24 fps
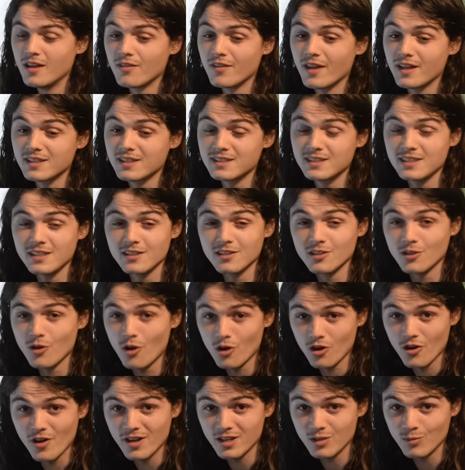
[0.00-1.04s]
that's either not
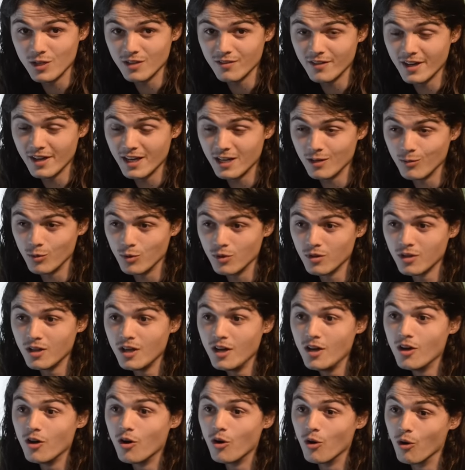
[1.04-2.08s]
going to be available
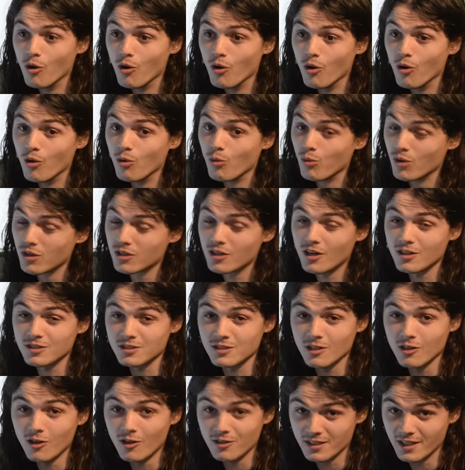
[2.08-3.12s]
or will
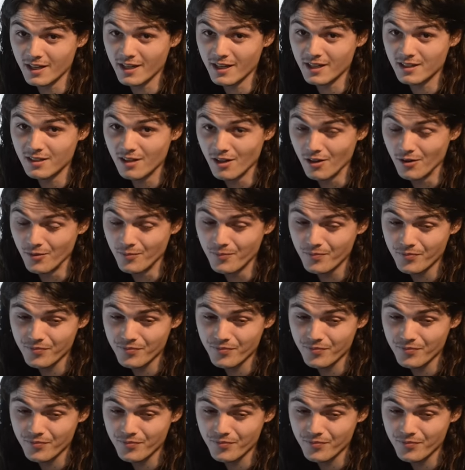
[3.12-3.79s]
cost a lot to get done.